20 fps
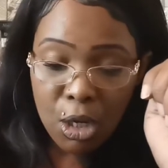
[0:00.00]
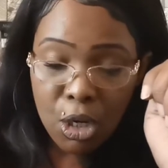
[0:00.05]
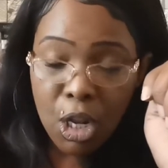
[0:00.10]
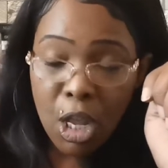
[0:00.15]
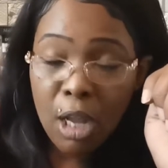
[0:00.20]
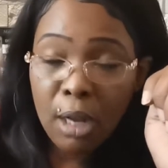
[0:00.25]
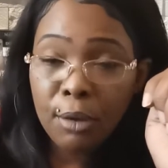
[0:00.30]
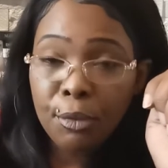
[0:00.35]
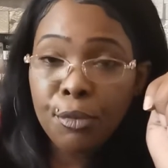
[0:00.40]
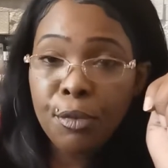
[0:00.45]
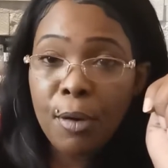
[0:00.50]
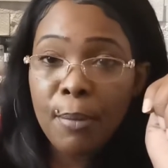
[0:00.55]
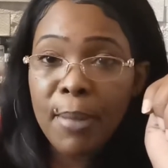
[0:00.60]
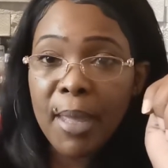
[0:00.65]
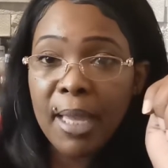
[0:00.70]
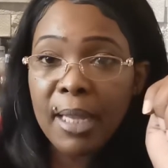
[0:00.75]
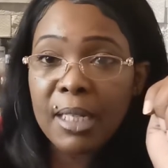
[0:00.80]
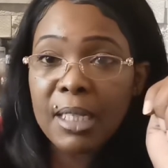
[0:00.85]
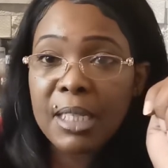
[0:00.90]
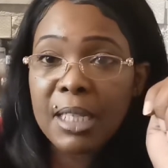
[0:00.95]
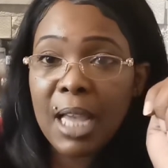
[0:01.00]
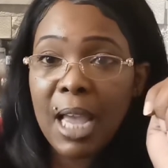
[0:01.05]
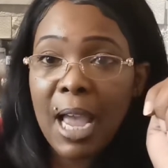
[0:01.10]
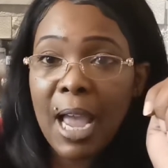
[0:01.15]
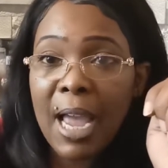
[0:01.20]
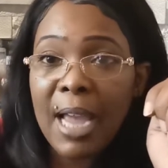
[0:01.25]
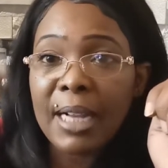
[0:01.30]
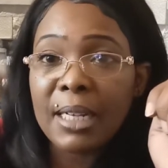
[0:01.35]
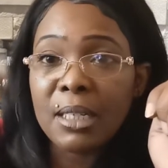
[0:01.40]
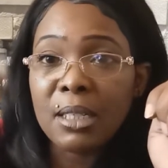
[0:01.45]
Learn from it
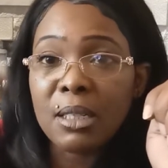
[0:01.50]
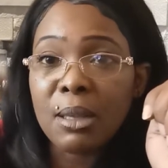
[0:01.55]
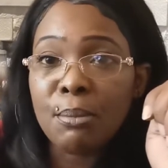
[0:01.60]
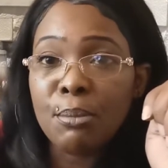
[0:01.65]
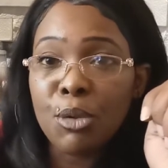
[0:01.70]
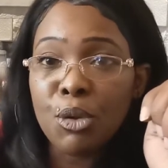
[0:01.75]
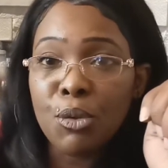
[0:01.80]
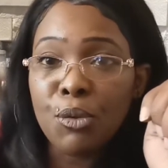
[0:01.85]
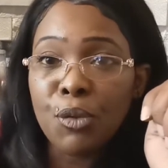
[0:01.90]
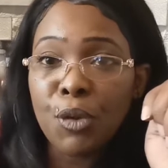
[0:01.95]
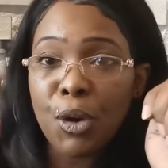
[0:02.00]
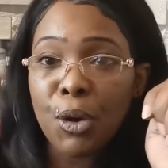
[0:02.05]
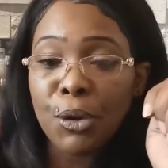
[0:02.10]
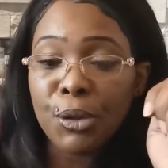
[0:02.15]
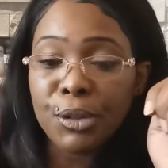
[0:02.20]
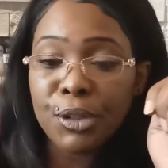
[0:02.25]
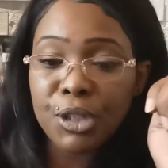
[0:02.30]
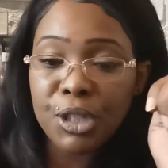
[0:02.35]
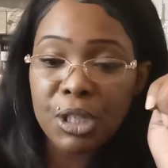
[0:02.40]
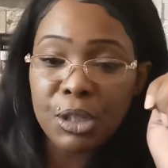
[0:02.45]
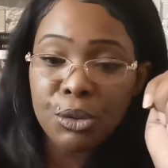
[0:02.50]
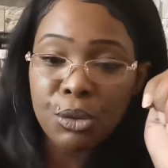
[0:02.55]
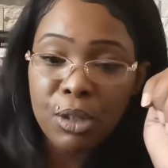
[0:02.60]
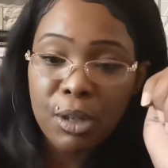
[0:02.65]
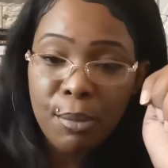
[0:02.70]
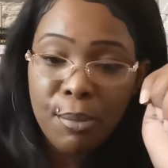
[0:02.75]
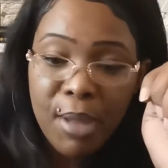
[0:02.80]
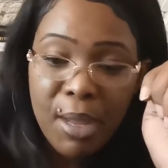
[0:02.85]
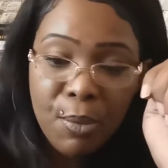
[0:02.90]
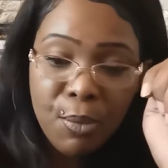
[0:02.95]
and move on. Do you see
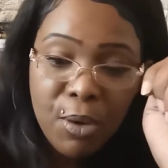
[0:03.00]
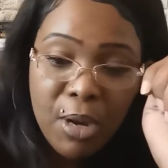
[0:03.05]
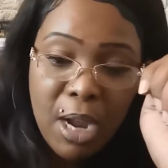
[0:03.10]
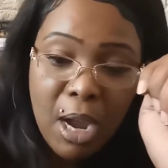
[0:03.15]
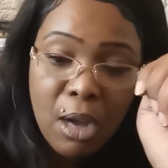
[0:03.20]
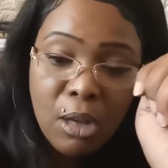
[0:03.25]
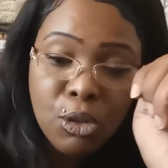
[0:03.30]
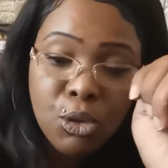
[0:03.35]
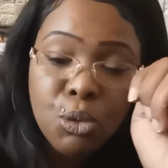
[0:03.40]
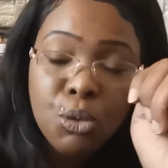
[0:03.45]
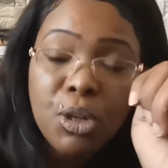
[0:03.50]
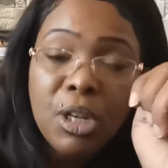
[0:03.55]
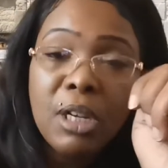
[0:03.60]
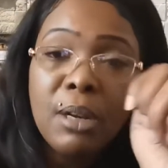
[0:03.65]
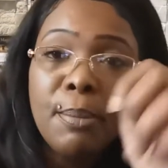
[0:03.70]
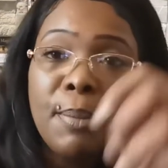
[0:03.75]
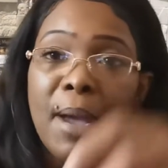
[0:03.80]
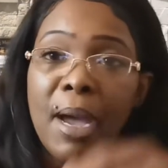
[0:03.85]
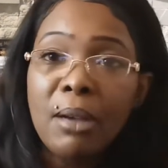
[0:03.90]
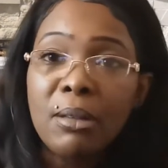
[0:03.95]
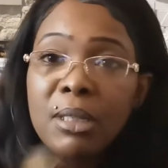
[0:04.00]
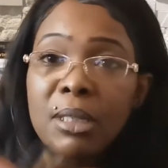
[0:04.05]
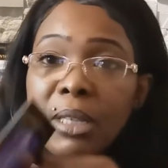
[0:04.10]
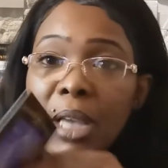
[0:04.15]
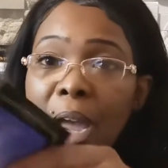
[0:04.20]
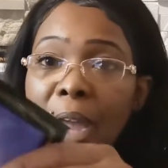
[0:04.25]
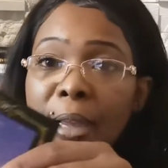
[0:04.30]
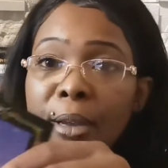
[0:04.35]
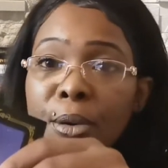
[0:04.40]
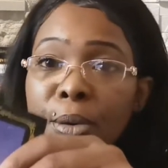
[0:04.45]
what I mean? We are talking about
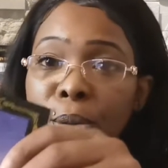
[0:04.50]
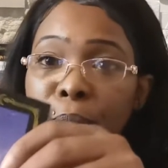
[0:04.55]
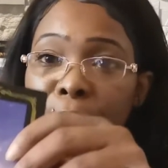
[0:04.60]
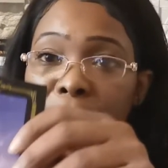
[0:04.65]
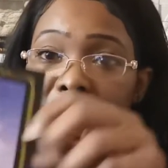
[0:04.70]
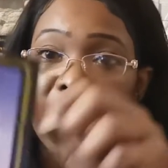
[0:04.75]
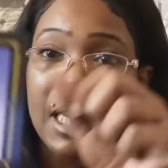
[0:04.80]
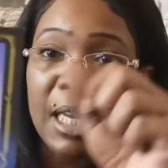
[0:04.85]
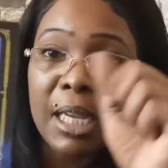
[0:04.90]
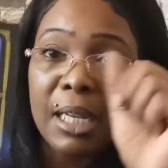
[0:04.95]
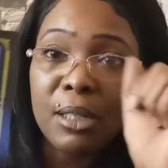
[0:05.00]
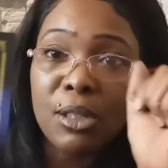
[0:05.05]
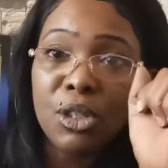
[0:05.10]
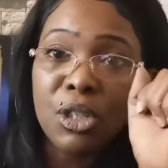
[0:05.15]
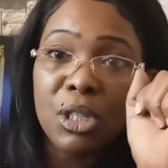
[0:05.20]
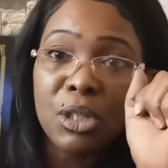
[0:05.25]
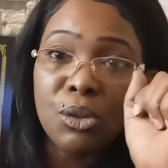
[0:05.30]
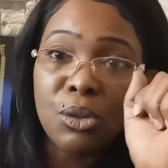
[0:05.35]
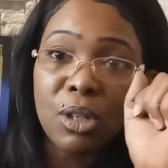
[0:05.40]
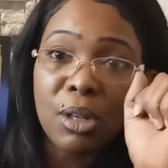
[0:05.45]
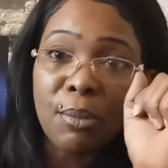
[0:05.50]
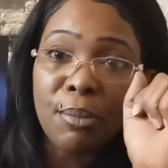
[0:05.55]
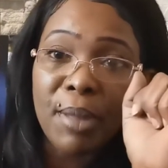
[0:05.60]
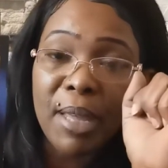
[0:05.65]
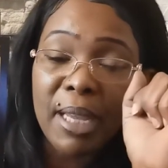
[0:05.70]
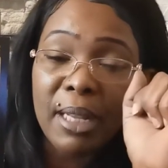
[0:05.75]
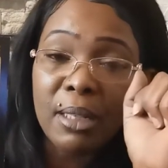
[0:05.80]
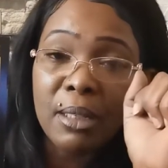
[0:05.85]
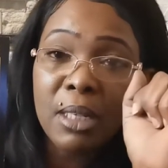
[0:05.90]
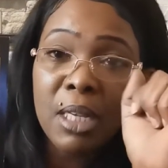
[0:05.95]
cycles here. Do you see what I
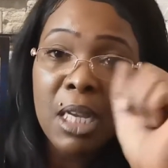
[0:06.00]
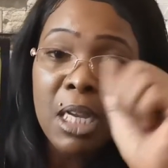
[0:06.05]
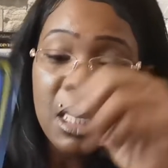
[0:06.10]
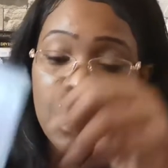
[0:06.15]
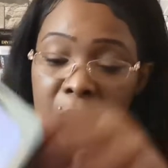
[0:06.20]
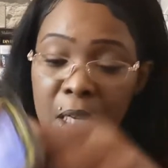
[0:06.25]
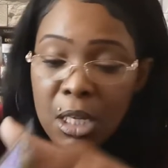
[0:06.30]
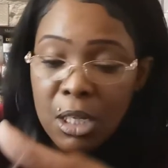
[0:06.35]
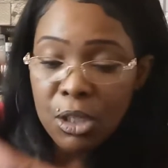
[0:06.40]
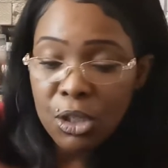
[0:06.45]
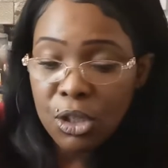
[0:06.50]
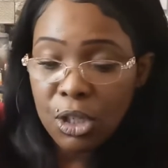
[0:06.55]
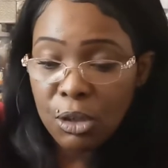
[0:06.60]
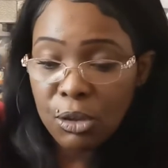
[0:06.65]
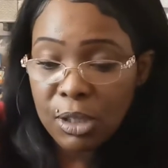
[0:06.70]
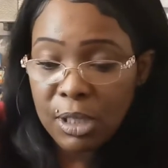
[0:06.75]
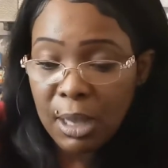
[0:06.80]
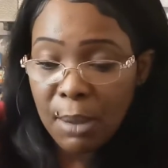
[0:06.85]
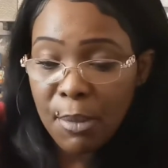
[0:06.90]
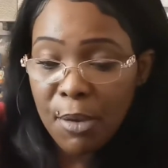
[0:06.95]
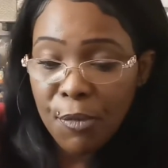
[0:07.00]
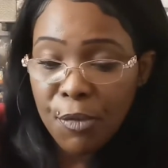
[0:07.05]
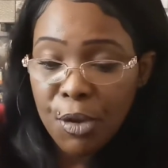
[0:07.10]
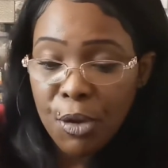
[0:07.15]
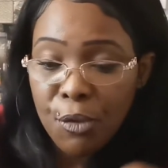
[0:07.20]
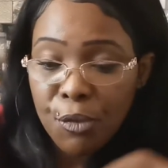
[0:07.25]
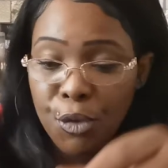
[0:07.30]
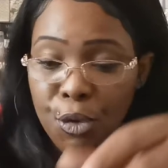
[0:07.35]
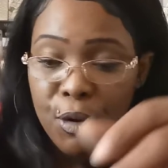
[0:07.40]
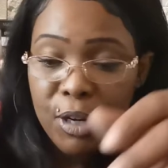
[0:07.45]
mean? So some of
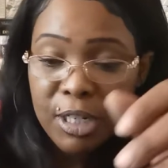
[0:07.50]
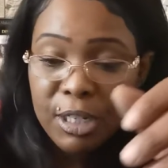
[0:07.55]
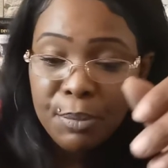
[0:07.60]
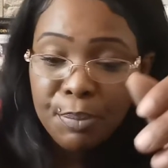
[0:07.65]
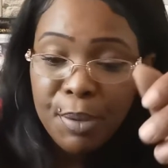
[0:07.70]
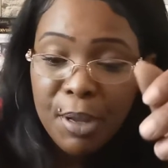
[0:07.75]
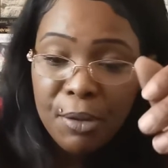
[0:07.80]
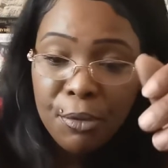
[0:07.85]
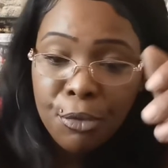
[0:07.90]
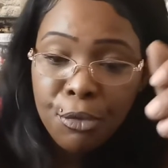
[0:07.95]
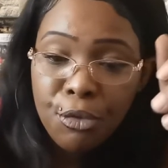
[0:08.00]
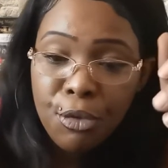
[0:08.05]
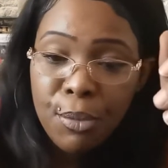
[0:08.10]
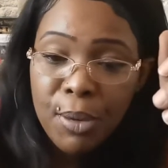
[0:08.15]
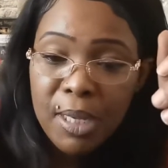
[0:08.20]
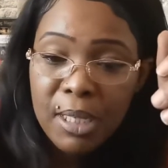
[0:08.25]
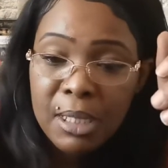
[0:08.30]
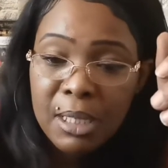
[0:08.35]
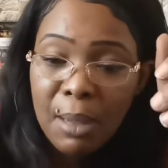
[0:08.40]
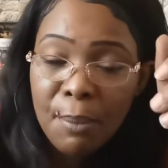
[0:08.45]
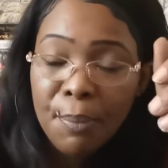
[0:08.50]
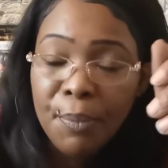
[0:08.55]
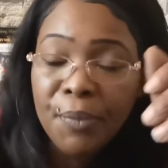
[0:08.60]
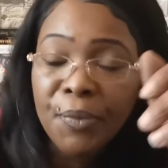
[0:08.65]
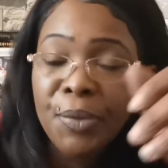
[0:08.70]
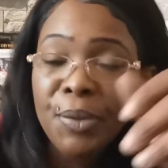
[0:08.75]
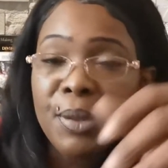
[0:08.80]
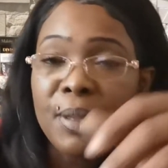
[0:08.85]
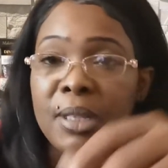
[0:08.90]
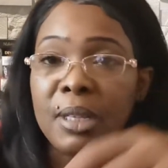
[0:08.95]
you have already been through it, some
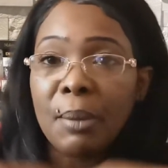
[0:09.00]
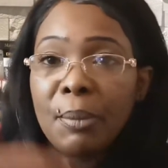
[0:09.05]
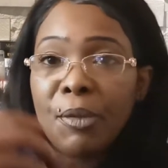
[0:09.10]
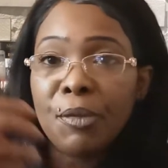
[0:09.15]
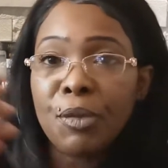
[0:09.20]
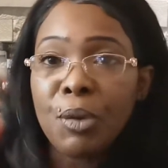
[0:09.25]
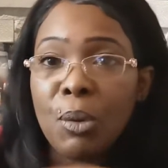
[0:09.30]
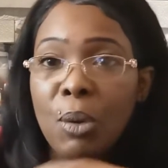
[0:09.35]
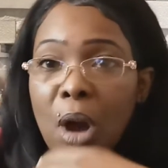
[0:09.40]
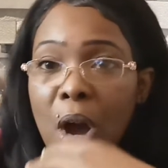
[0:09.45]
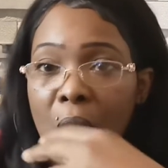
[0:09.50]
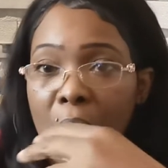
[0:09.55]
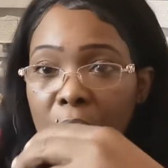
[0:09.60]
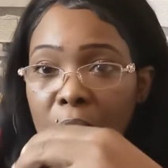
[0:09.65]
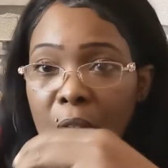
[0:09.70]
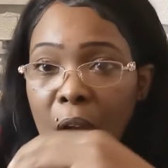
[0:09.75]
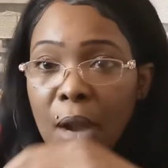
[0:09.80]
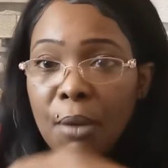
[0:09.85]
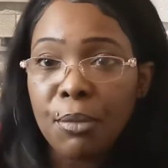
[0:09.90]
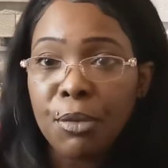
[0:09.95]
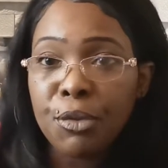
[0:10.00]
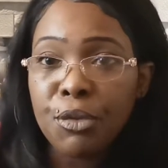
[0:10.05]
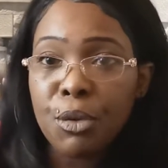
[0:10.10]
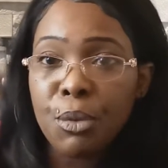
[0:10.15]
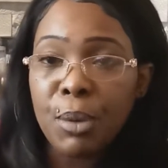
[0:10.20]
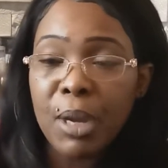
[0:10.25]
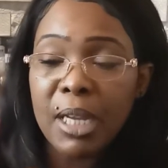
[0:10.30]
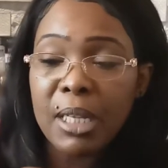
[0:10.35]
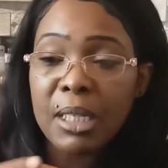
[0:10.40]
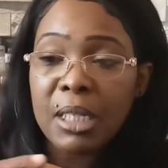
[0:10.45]
of you are going
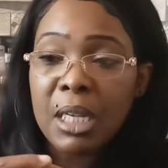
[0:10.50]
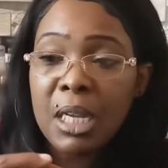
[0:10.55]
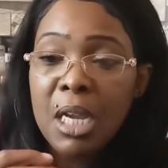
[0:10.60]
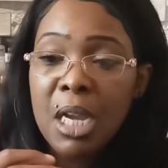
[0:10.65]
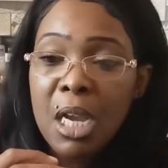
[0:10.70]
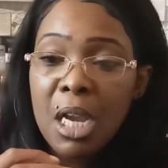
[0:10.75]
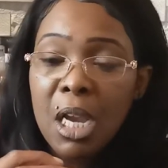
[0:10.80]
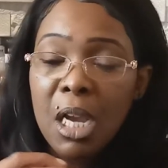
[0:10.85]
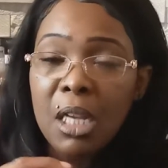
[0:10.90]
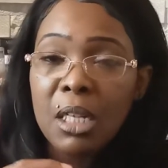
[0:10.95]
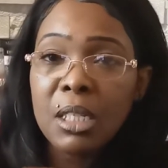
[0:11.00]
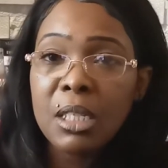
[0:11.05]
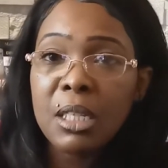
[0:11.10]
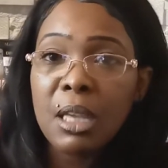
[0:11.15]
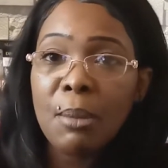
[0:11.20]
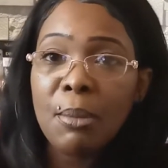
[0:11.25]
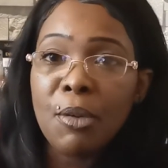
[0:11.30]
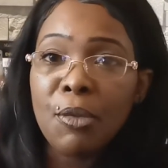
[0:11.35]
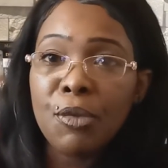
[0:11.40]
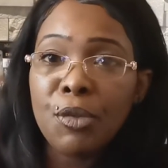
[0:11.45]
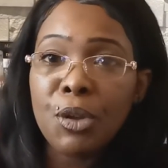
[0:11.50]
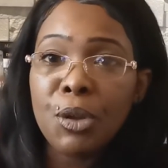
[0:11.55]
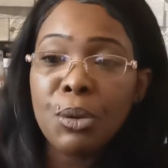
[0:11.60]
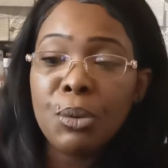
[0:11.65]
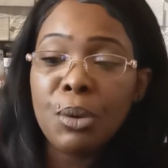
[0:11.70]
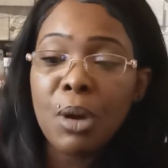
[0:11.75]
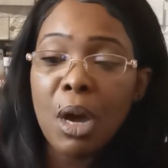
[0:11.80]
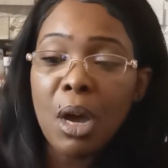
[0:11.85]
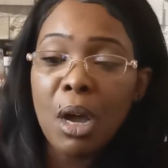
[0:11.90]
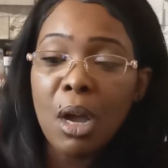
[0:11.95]
through it, and some of
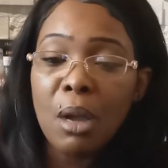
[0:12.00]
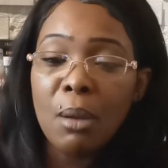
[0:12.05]
you